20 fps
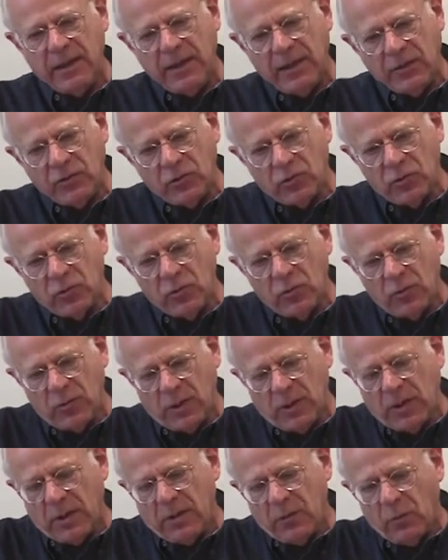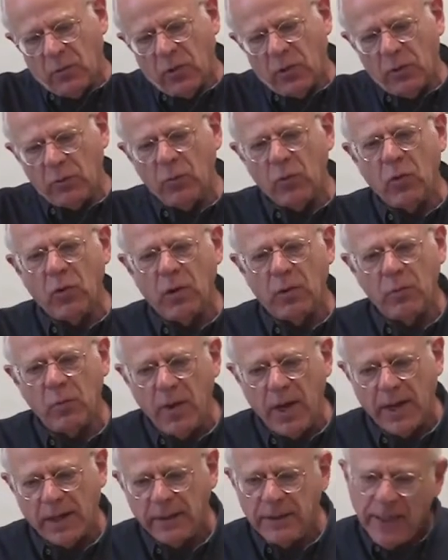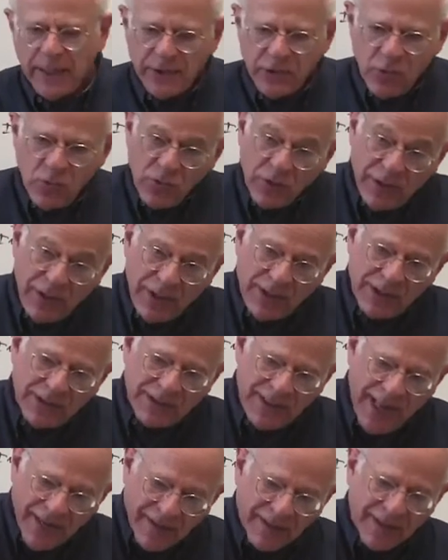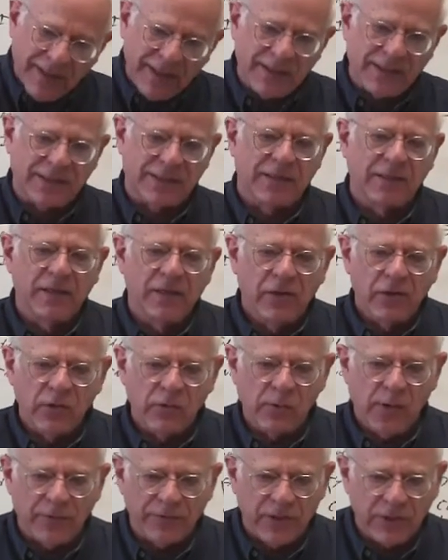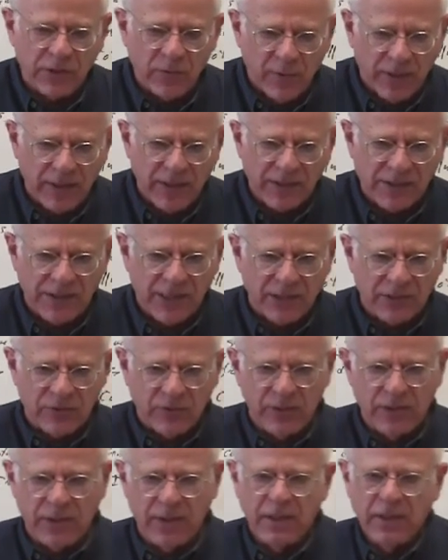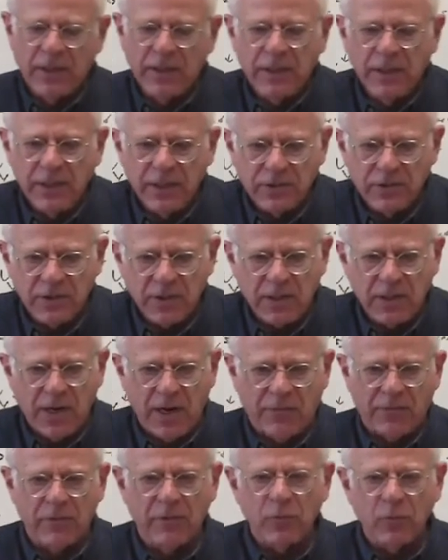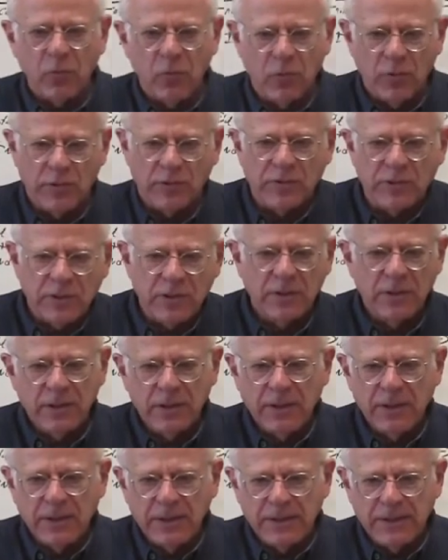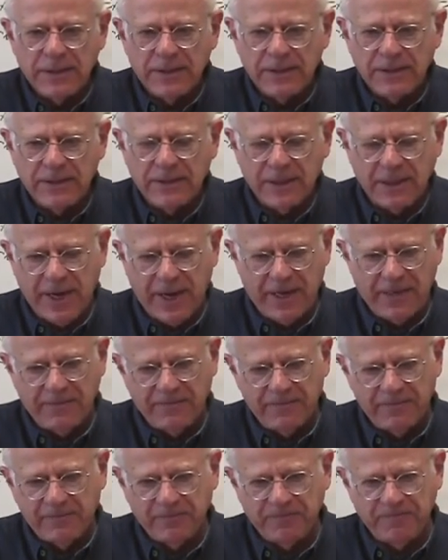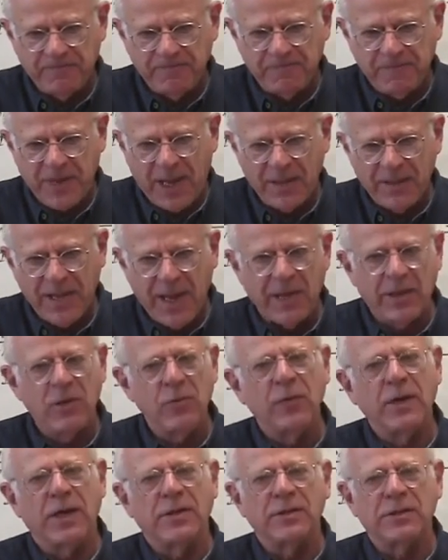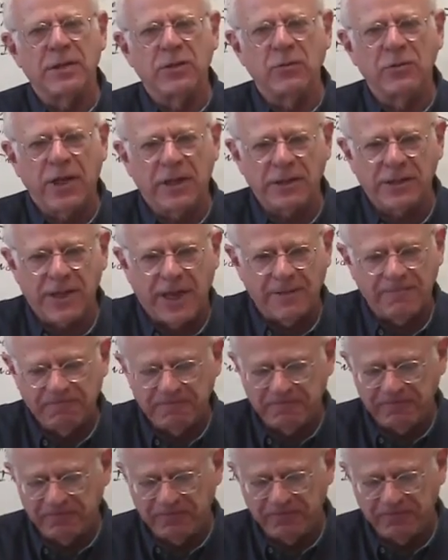into World War I, and you can extend this throughout the 20th century into the current wars today. Thank you, and I'll see you next time.